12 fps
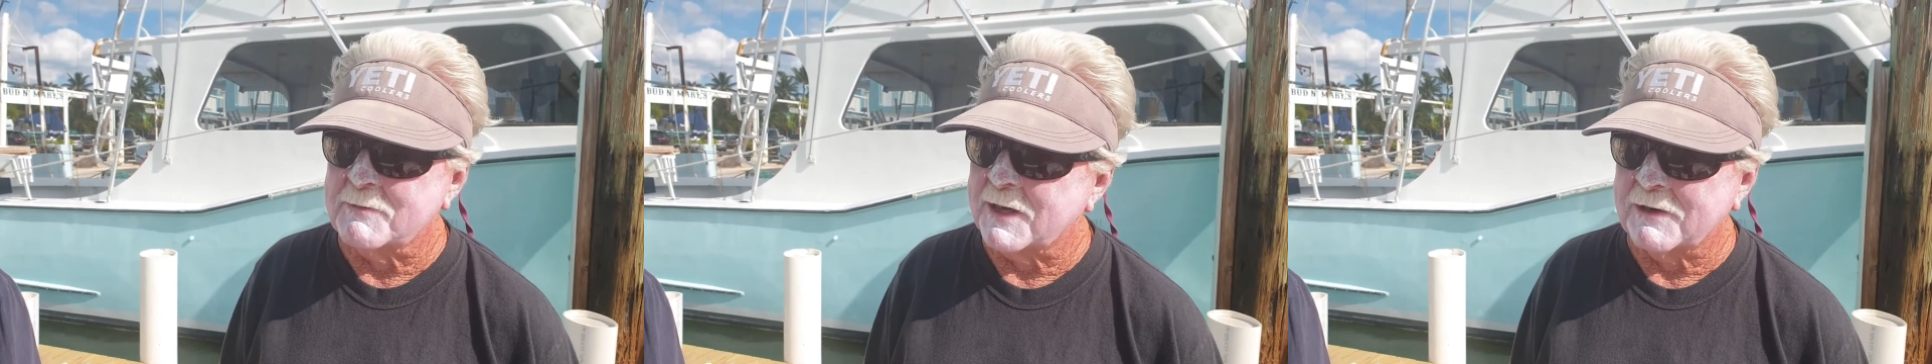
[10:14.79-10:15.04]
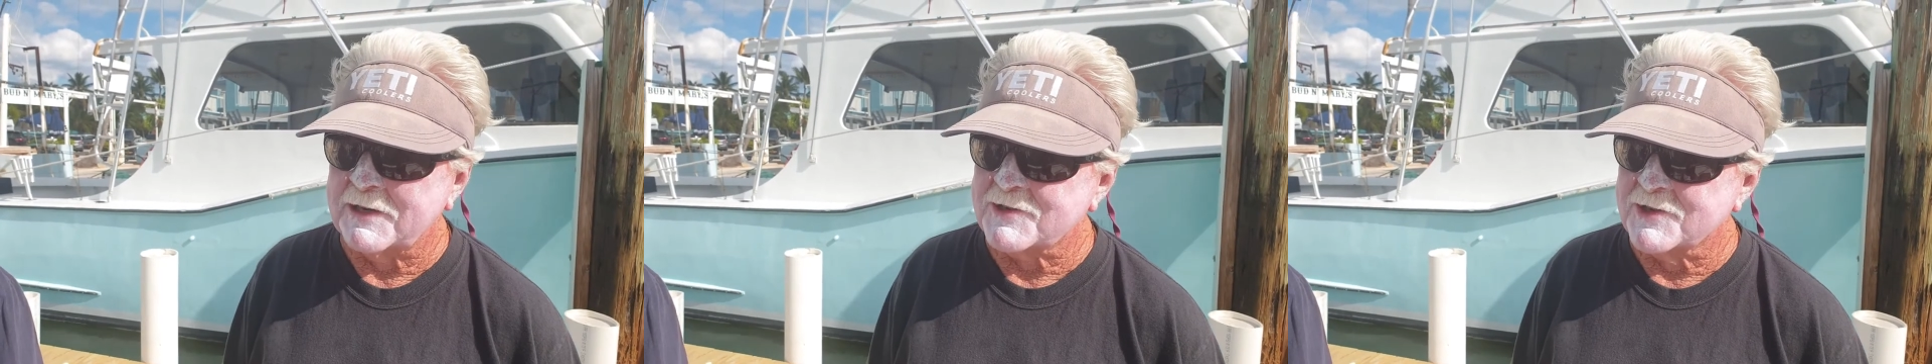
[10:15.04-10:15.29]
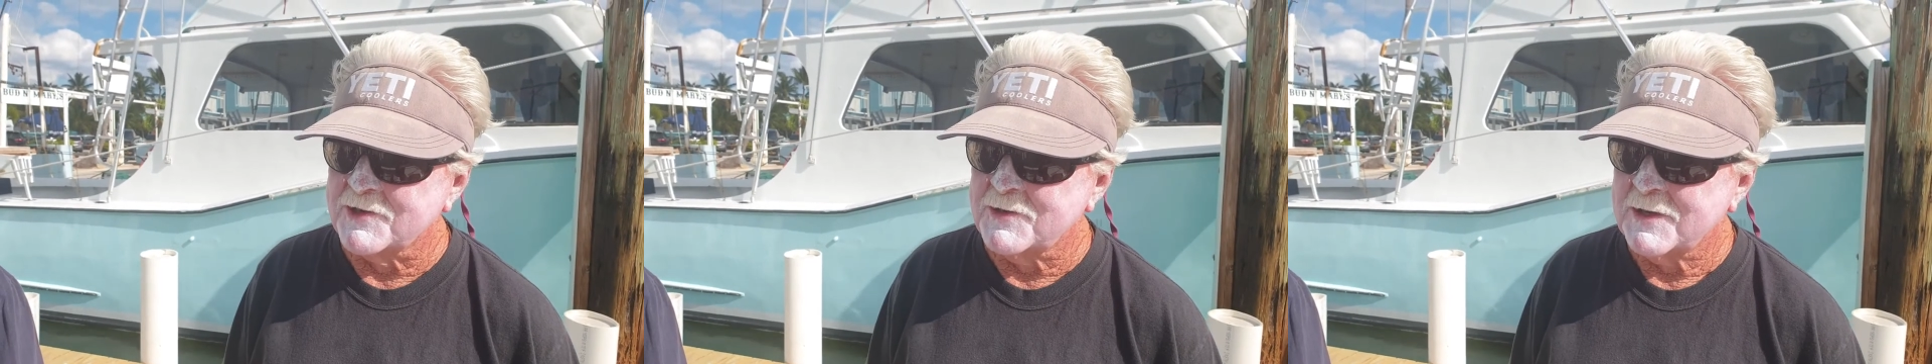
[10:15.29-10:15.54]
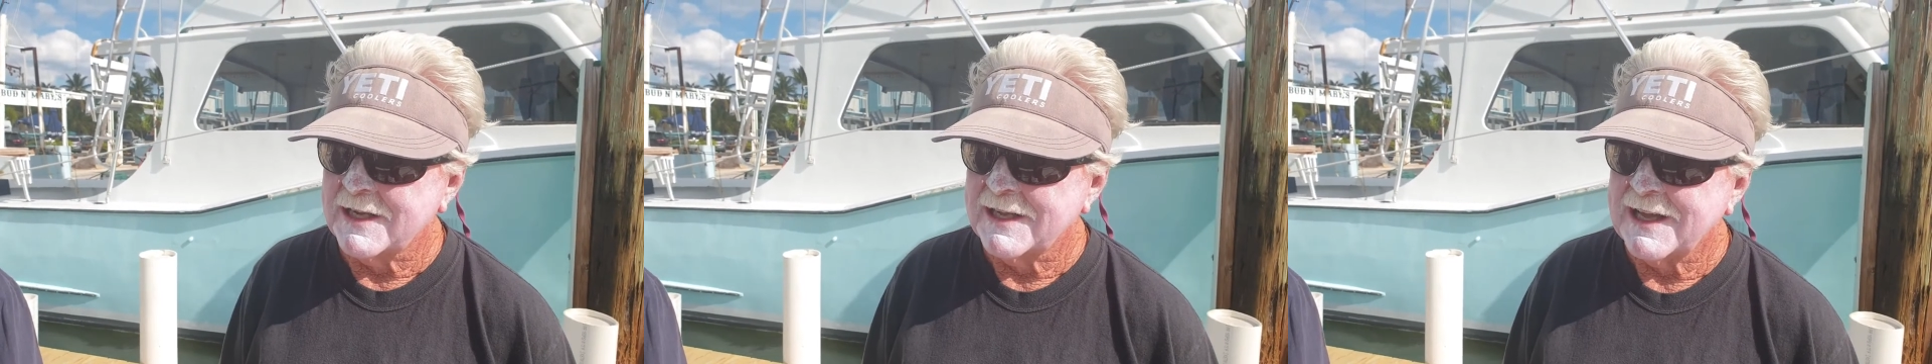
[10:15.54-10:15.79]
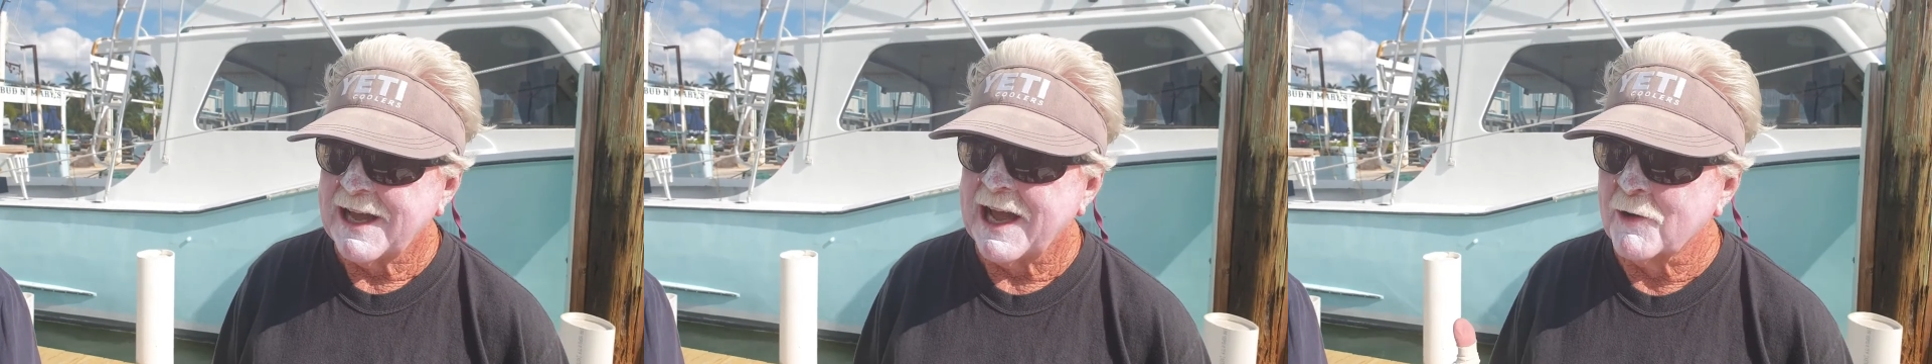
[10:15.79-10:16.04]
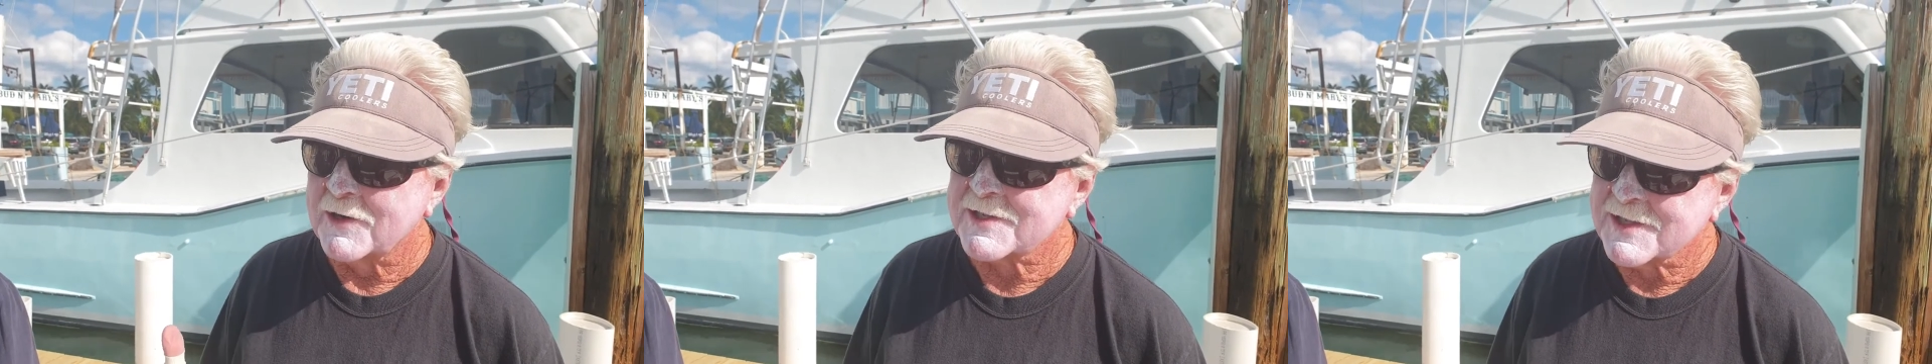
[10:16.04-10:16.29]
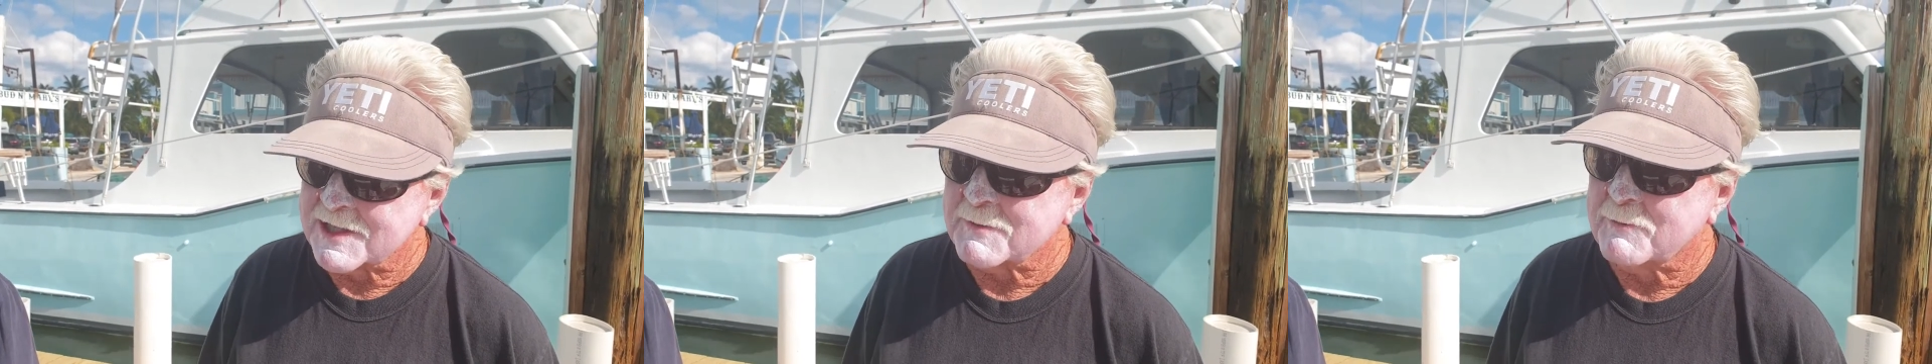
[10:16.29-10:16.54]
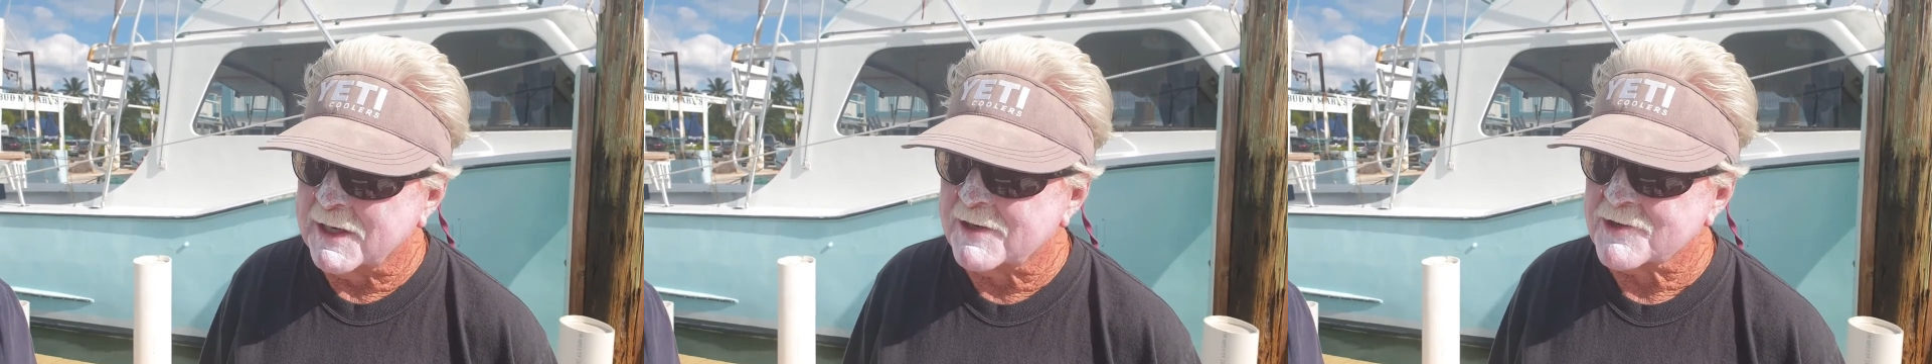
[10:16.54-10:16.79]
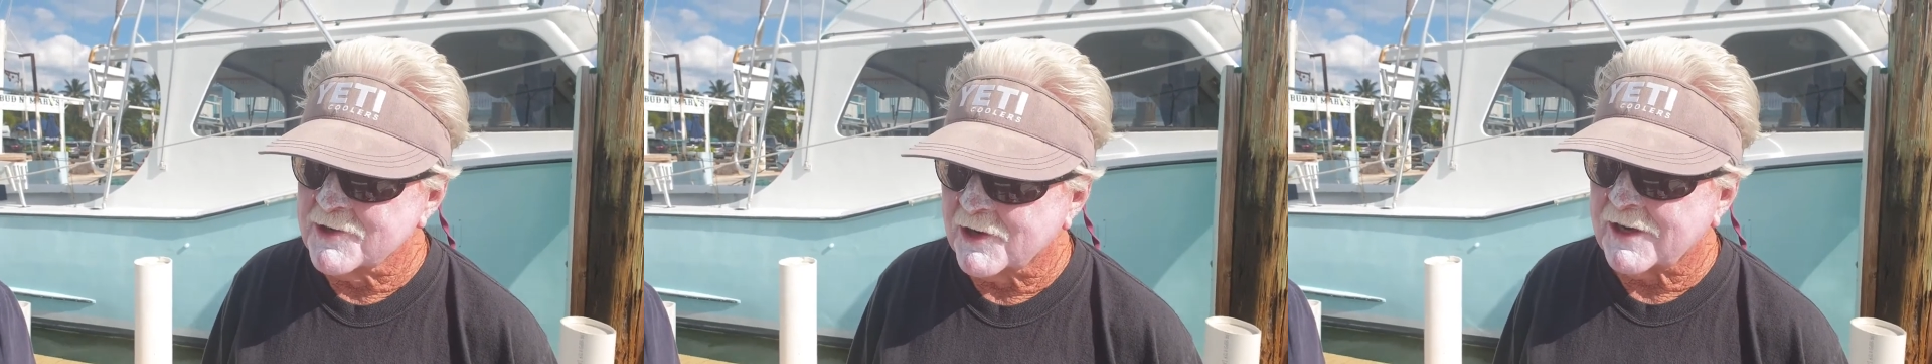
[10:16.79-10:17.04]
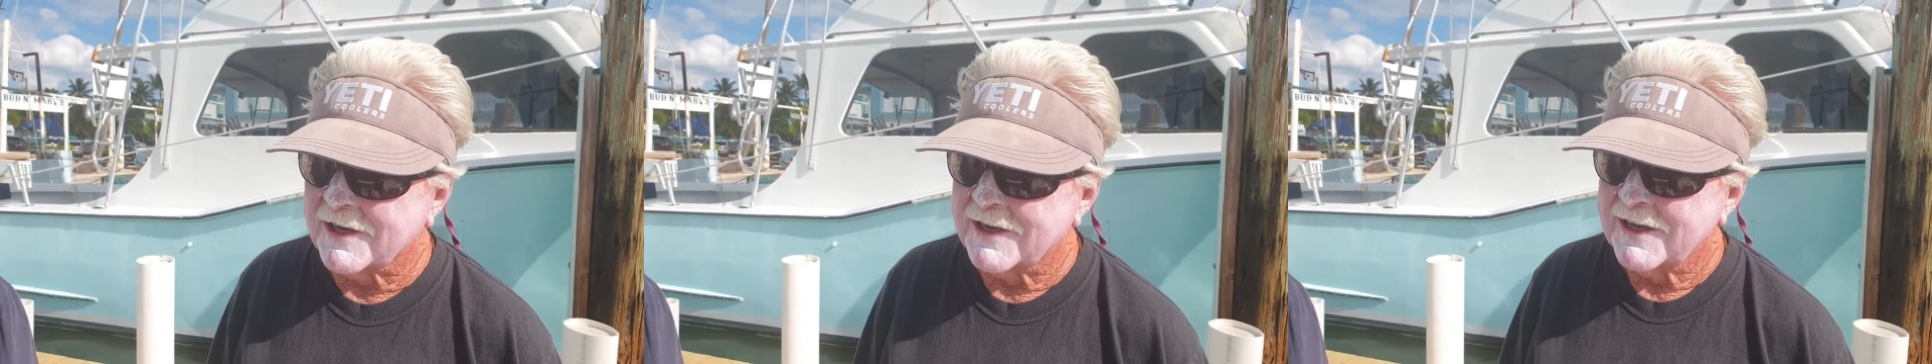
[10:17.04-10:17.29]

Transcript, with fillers: bear eats you. I hooked six big snook.